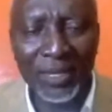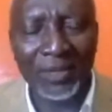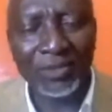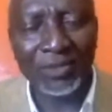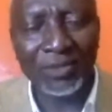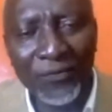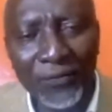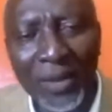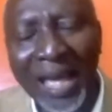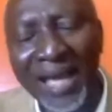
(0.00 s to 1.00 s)
So
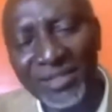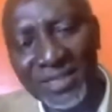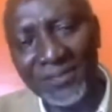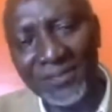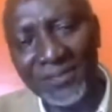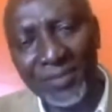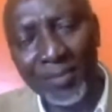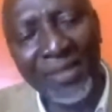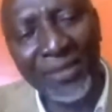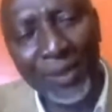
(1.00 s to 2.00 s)
if you ask
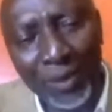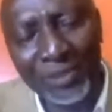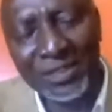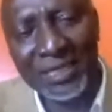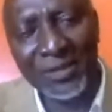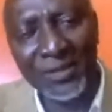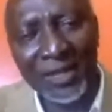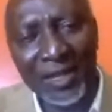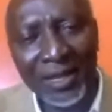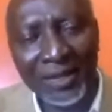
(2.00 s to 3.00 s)
about the question
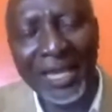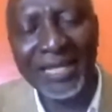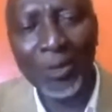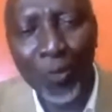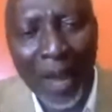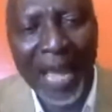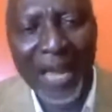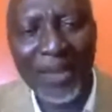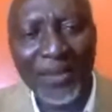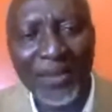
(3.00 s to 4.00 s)
that
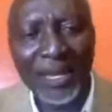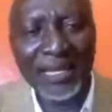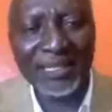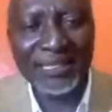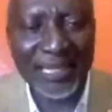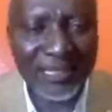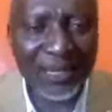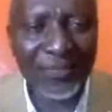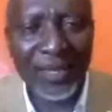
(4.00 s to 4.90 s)
why is it